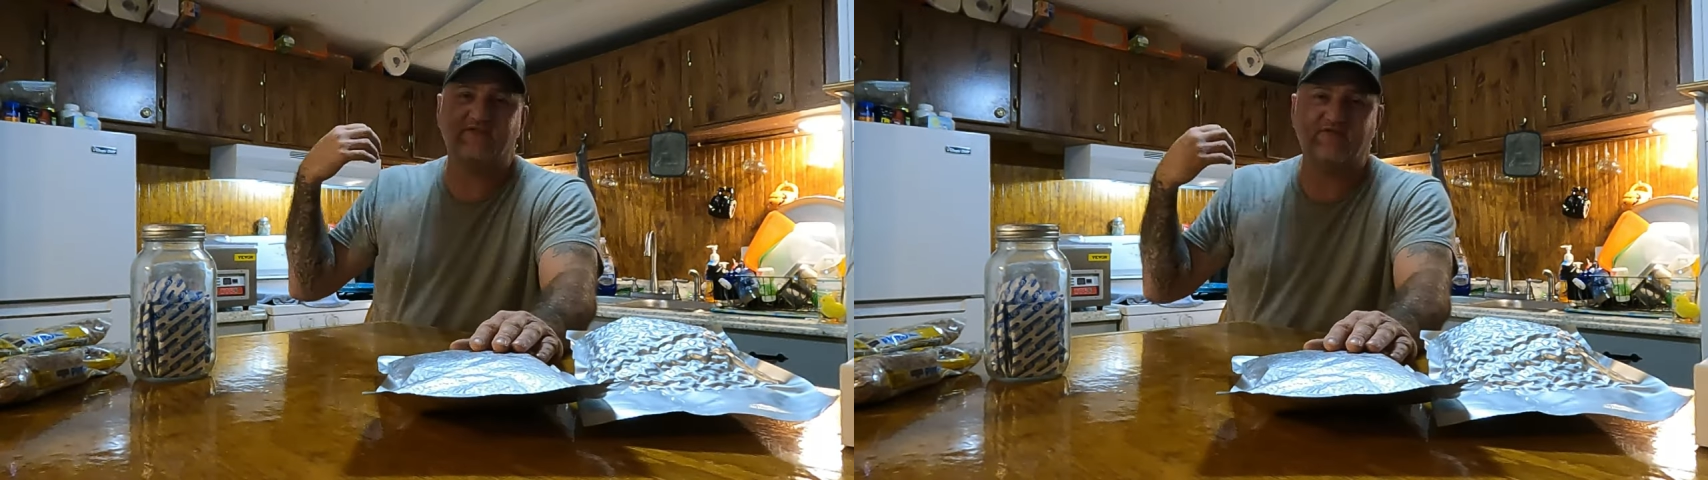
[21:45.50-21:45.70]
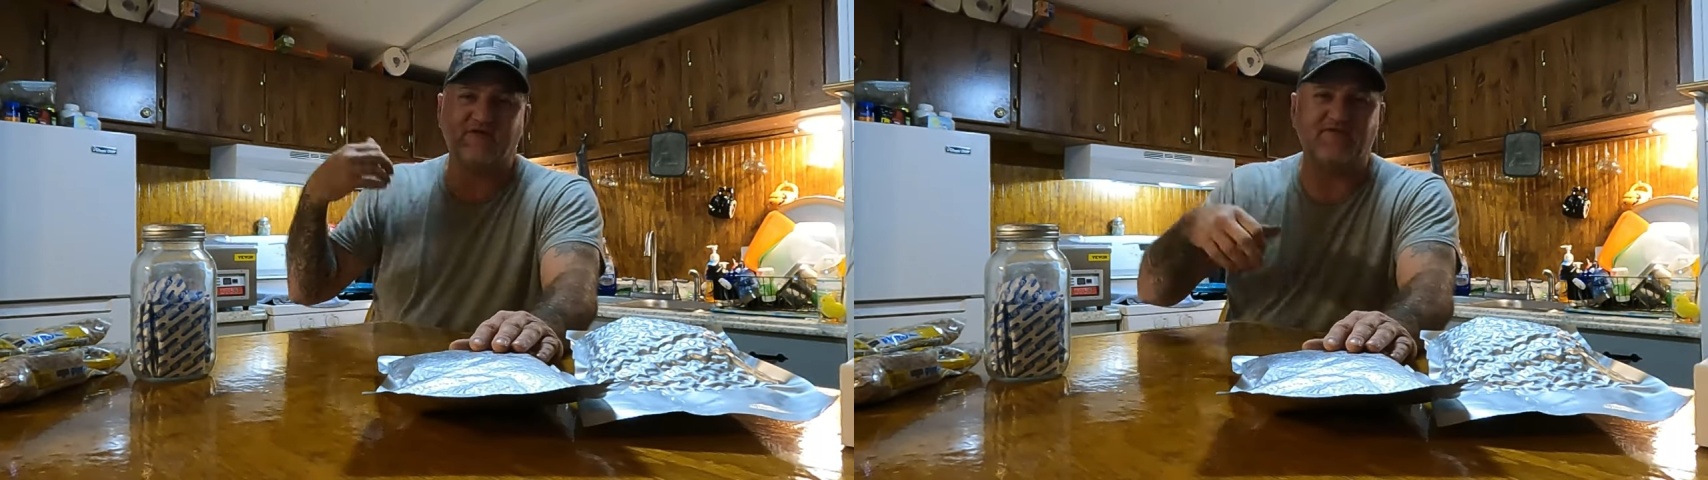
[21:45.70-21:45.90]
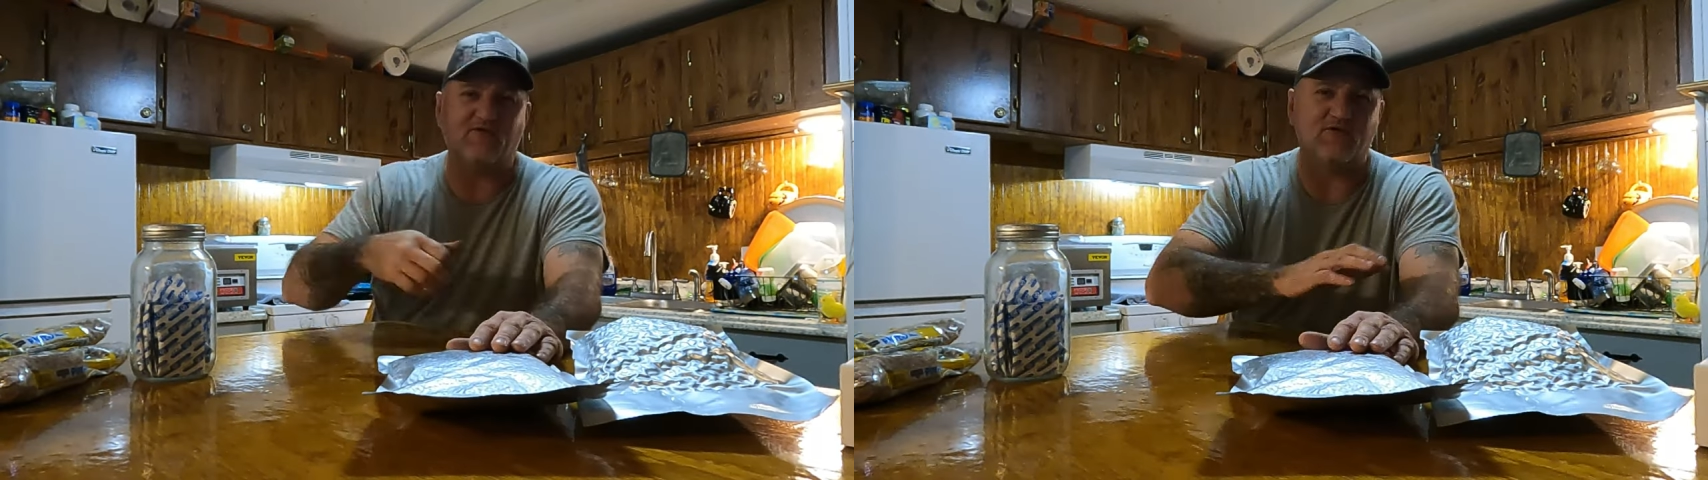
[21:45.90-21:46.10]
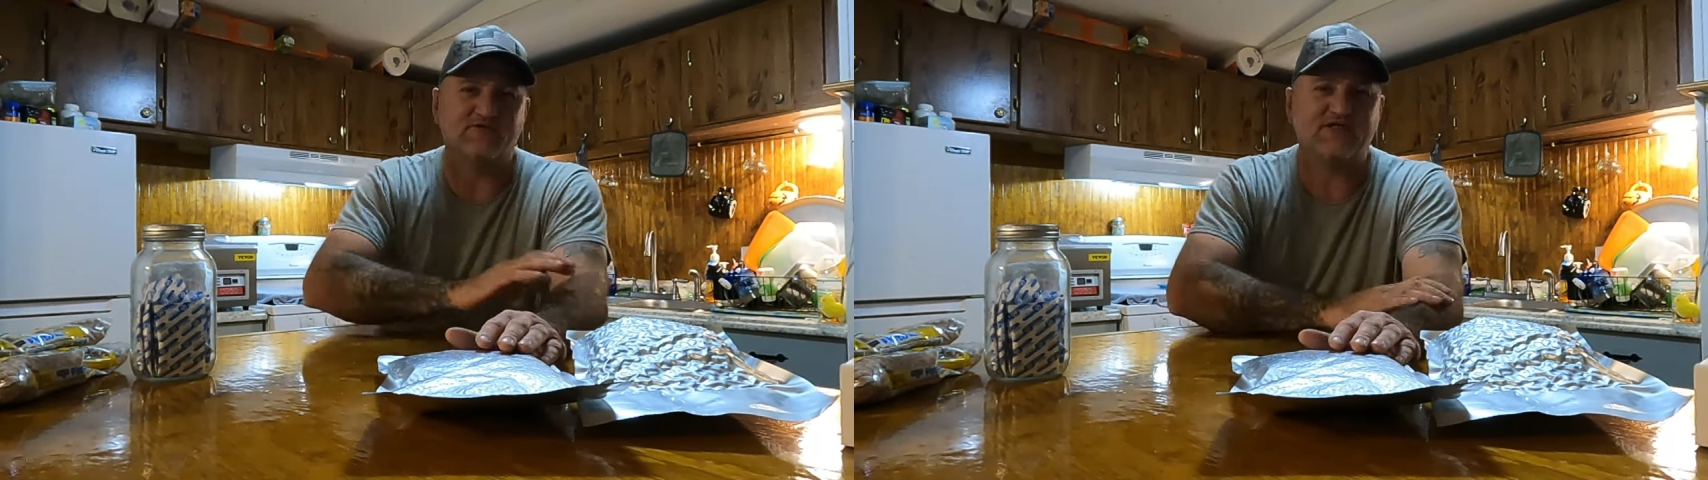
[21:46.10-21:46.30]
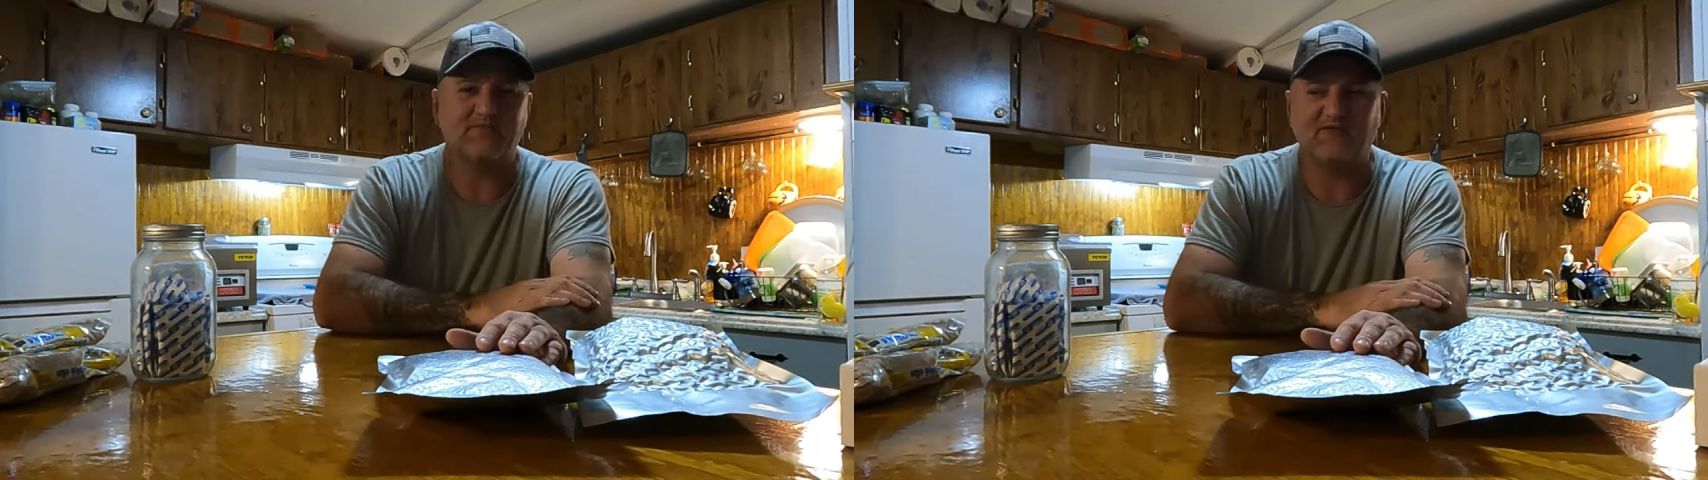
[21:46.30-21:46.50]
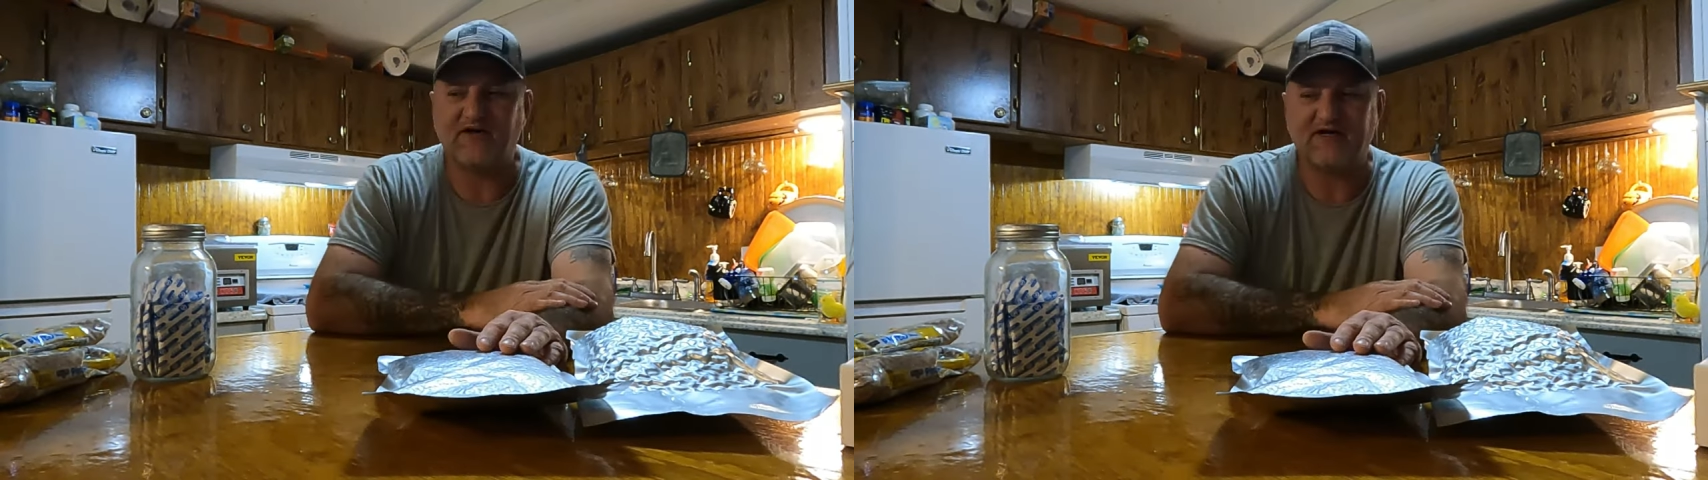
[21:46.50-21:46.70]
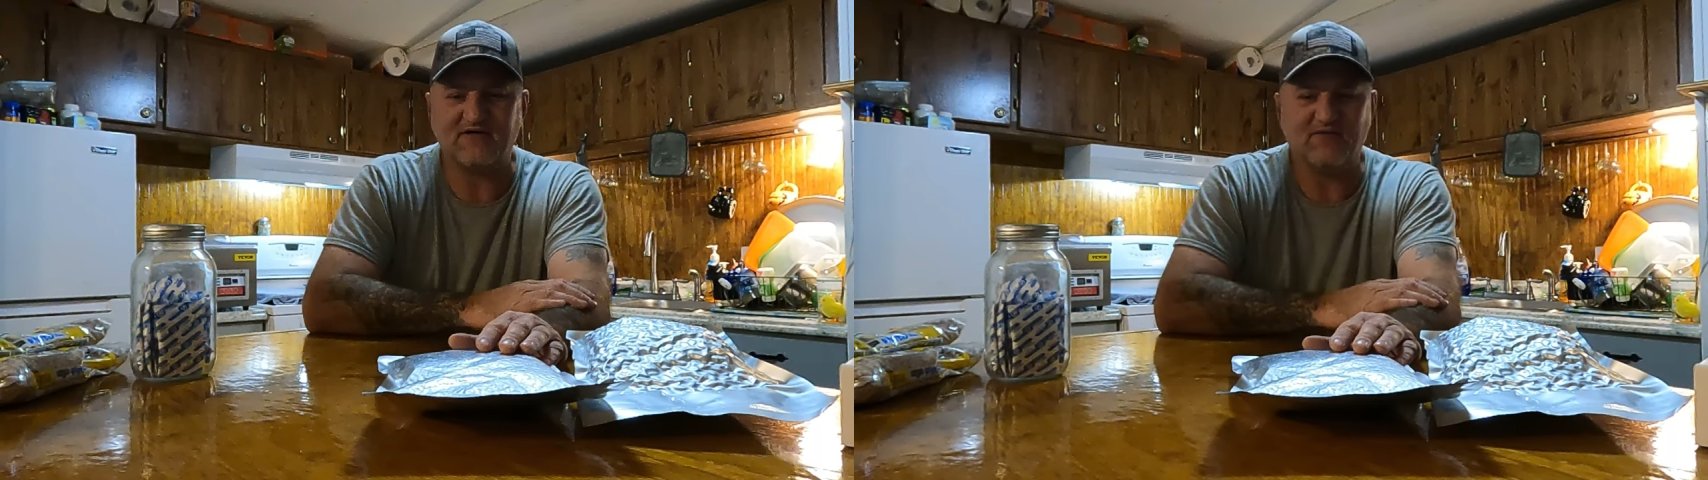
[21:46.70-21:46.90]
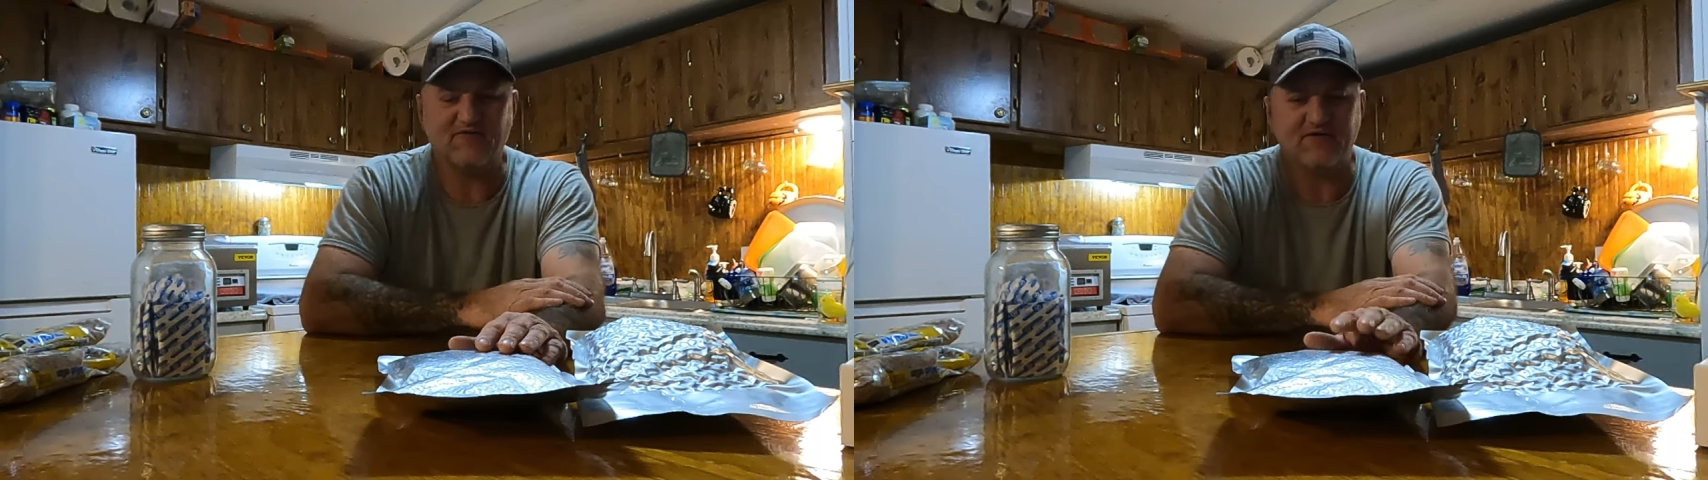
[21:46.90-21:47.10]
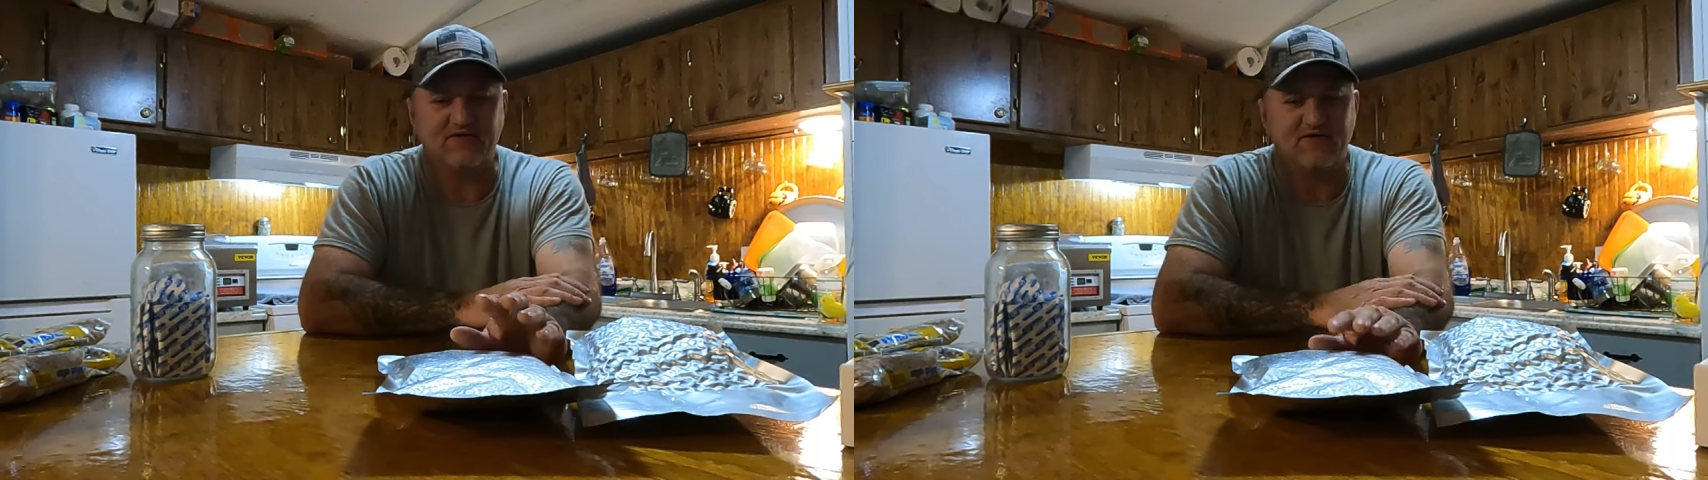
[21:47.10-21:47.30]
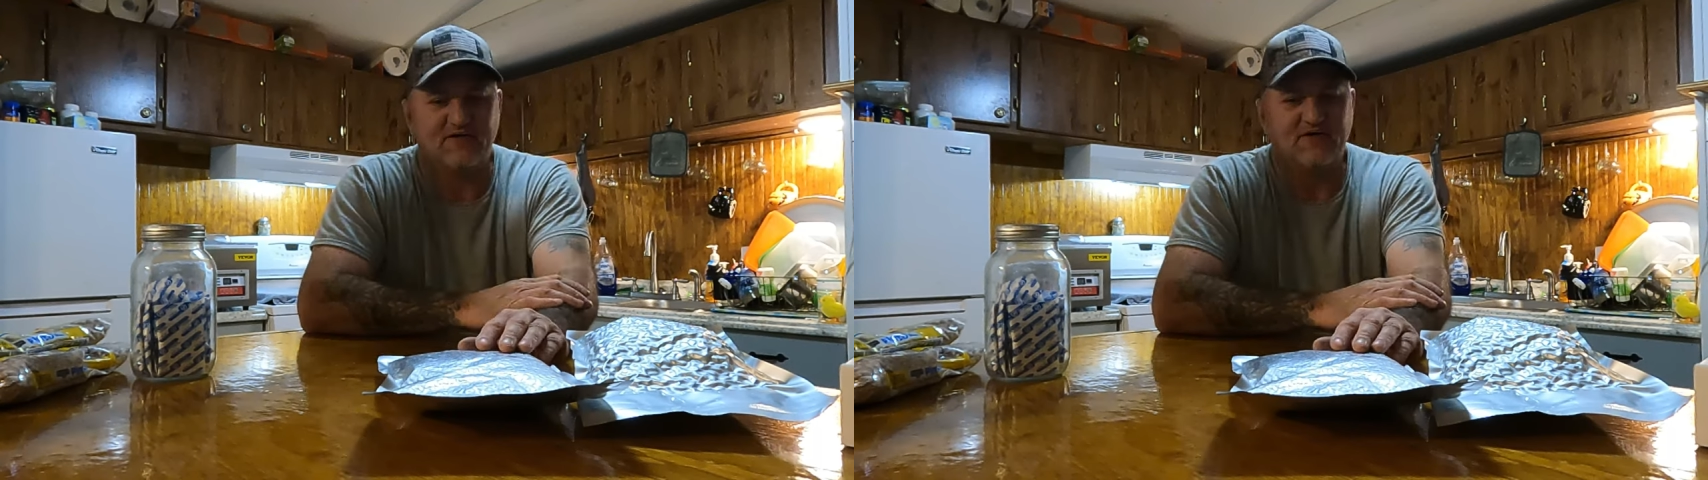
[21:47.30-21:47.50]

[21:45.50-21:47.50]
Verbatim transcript: the Vevor chamber vacuum over here.